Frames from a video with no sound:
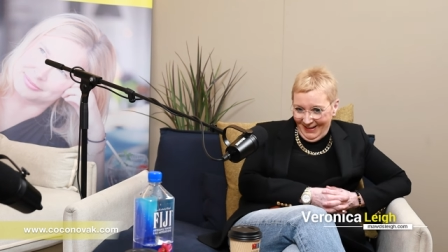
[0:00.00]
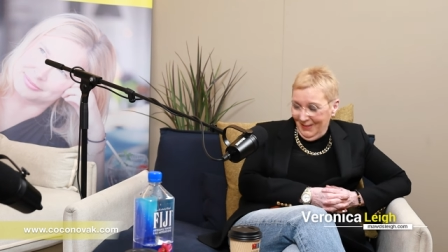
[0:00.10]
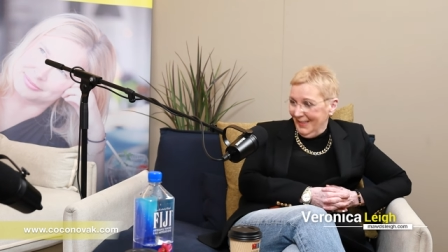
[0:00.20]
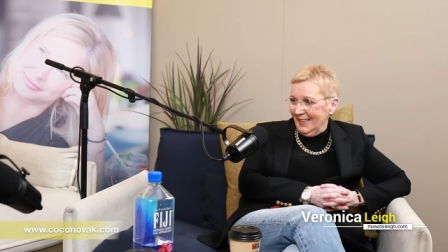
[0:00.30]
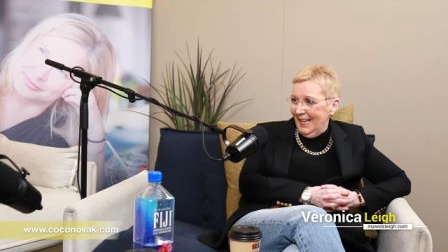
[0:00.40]

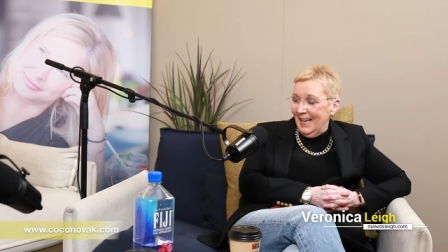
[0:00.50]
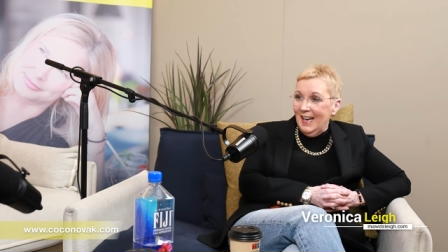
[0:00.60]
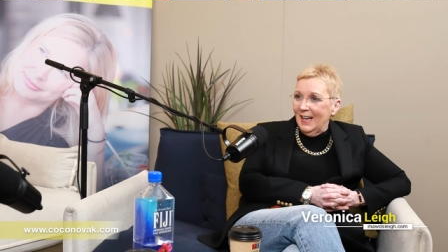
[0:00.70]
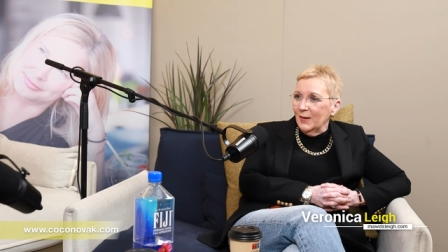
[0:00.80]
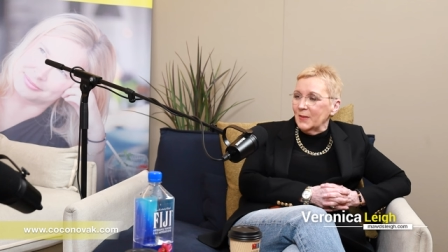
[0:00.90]
And
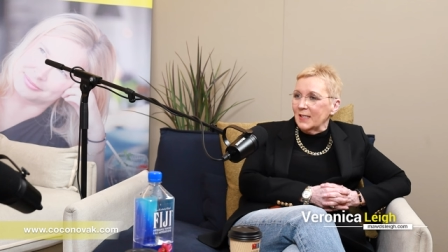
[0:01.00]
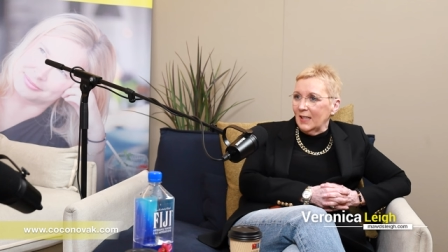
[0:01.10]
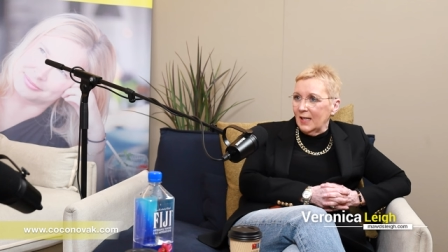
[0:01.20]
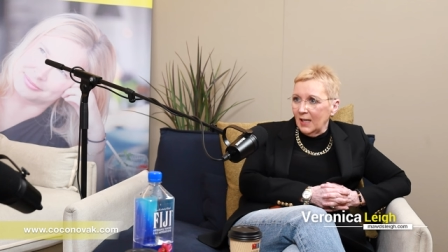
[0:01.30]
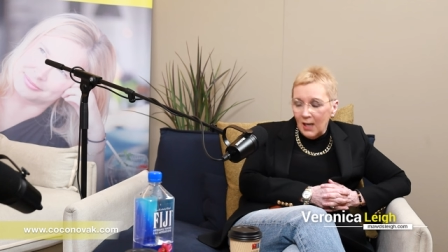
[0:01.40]
then it was
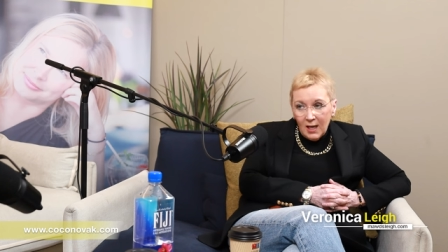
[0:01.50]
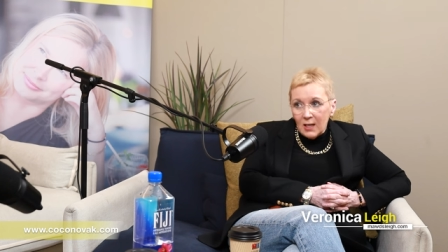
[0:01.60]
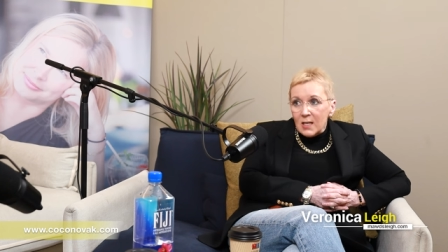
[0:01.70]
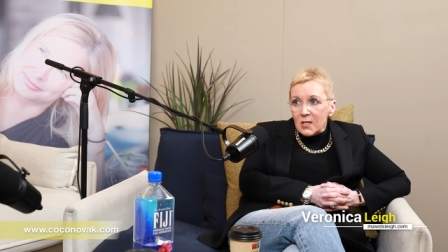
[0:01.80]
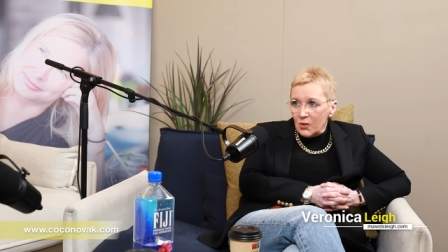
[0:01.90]
like,
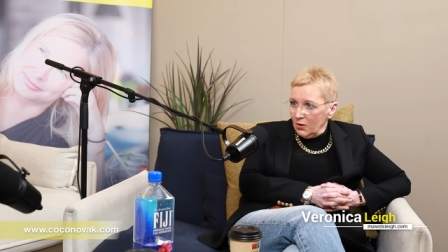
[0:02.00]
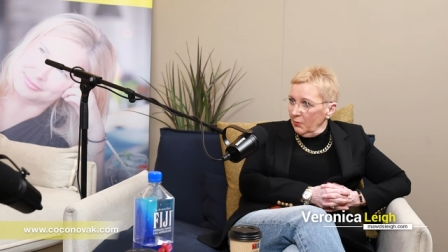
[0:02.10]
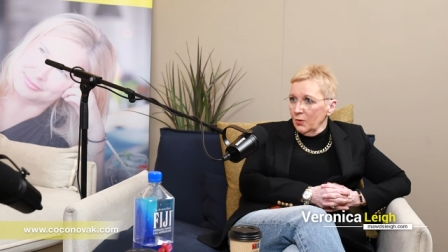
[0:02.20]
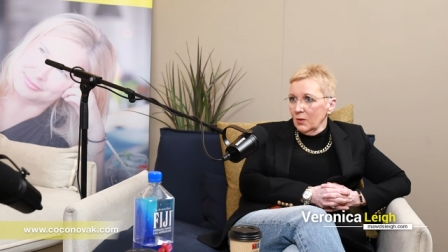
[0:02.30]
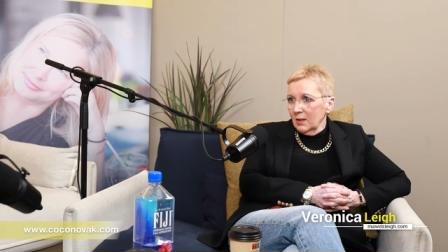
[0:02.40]
she's
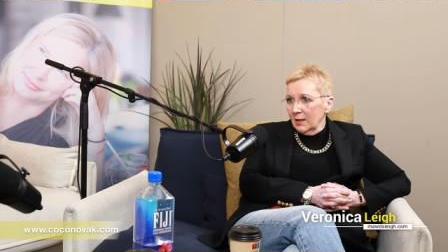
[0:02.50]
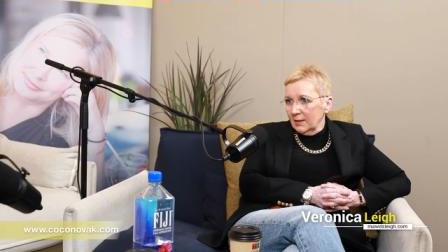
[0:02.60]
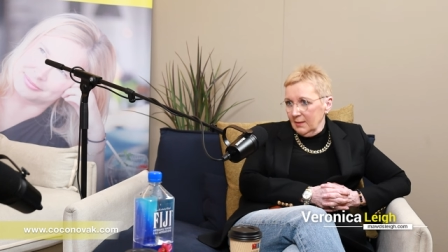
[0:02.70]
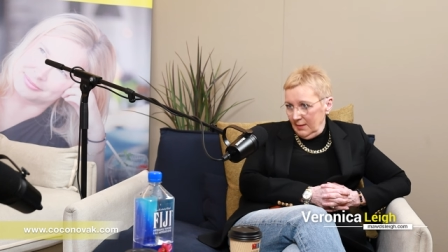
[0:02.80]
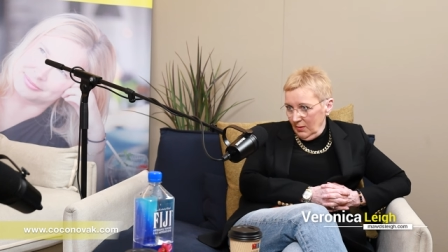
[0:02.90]
refusing to,
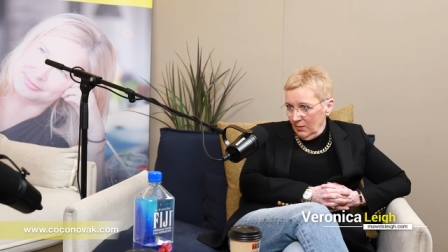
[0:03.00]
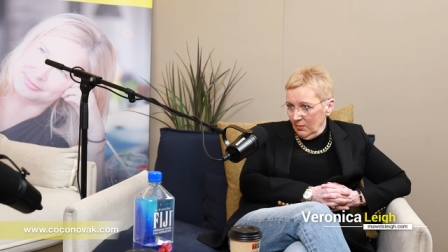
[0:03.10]
you